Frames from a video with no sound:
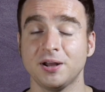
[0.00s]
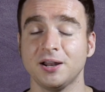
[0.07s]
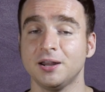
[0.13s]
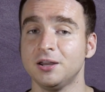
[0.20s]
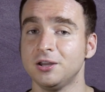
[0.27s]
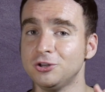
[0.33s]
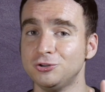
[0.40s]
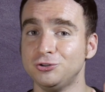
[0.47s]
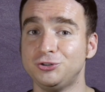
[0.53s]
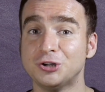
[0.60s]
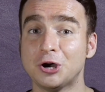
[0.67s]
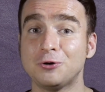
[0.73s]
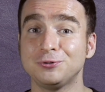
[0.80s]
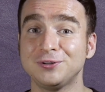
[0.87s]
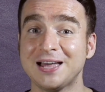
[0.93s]
But
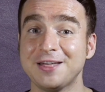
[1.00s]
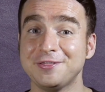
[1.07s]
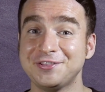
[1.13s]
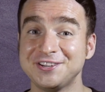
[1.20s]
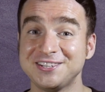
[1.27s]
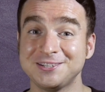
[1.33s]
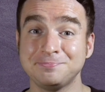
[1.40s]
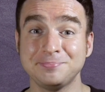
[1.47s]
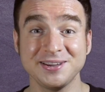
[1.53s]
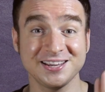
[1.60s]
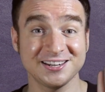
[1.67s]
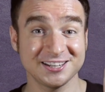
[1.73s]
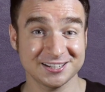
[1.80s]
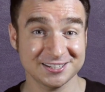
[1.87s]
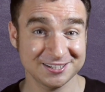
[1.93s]
don't let this
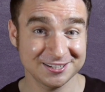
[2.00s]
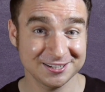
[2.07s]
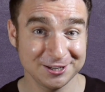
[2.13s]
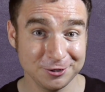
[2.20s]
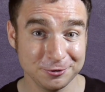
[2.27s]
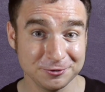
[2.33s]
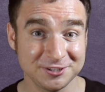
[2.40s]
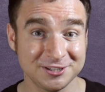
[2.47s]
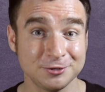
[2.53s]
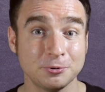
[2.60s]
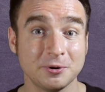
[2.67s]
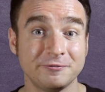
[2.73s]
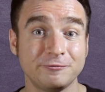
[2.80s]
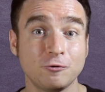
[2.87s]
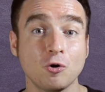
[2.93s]
be an excuse
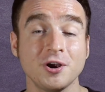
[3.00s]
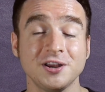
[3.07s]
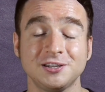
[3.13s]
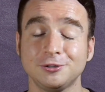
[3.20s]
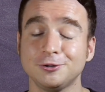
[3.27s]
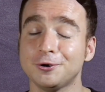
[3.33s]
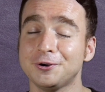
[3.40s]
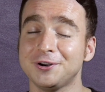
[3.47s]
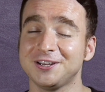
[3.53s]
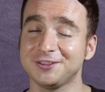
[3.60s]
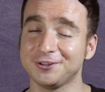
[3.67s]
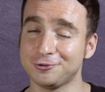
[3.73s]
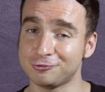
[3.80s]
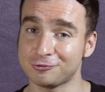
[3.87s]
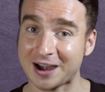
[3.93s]
to avoid
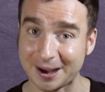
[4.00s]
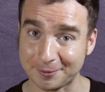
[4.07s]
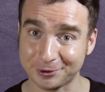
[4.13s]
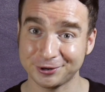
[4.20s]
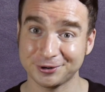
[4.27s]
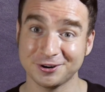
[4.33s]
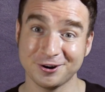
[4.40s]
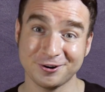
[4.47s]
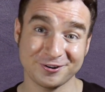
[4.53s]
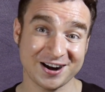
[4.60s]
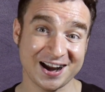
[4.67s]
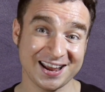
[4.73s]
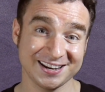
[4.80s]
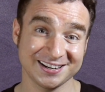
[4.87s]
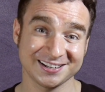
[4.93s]
learning grammar,
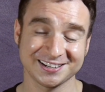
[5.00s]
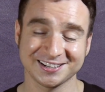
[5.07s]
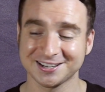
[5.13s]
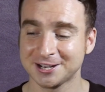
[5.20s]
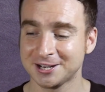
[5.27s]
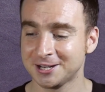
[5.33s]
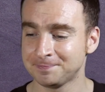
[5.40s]
all right?